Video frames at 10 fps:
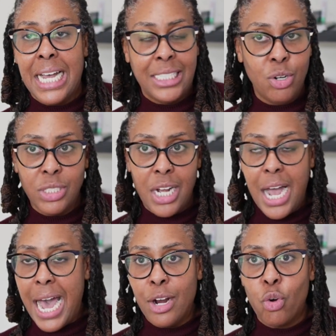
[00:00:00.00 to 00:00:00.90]
I told y'all
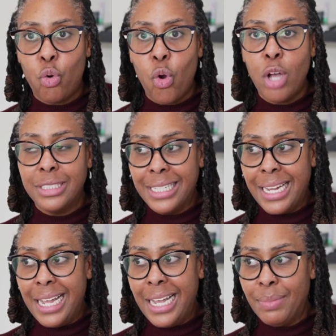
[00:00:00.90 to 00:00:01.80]
I don't cross the
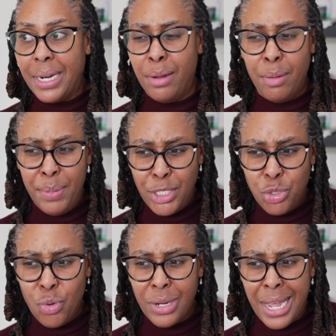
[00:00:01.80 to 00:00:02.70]
line. I'm not a
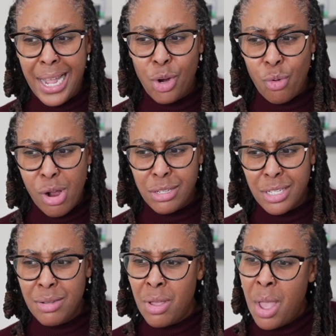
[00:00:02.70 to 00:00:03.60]
habitual line
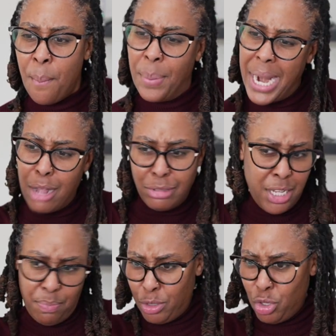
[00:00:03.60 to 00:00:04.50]
crosser, but I'll
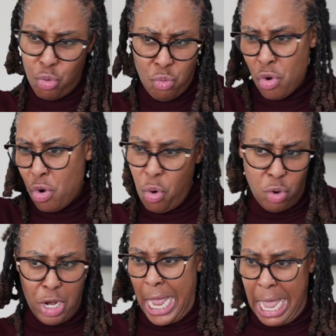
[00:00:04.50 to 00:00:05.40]
tiptoe
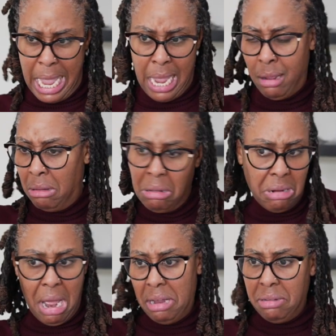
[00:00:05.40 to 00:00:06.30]
on the line
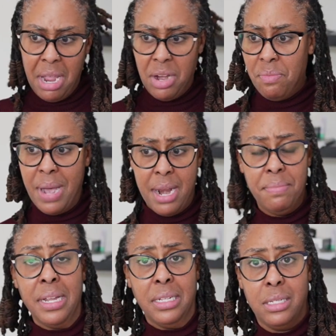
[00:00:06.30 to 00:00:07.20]
like ain't nobody
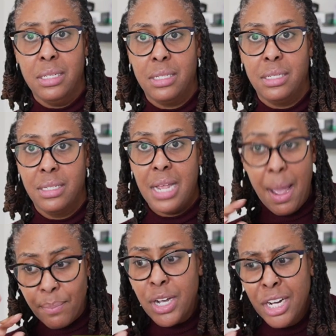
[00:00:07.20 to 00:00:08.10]
business.
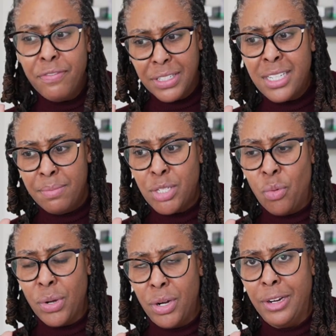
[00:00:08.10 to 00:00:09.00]
I'm good for
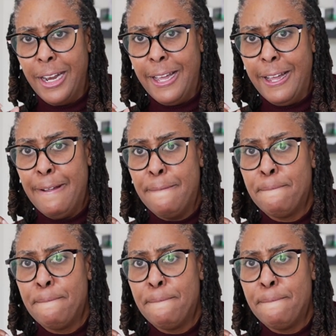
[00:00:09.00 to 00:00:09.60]
tiptoeing on the line.